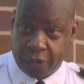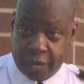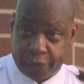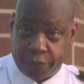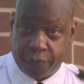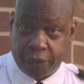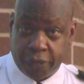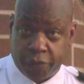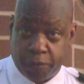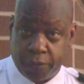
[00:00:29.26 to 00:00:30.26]
a lot of
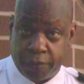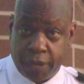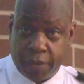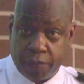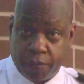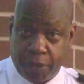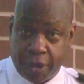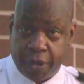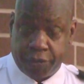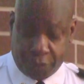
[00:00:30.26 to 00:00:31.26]
civilians that
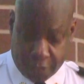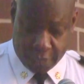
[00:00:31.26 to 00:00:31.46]
perished.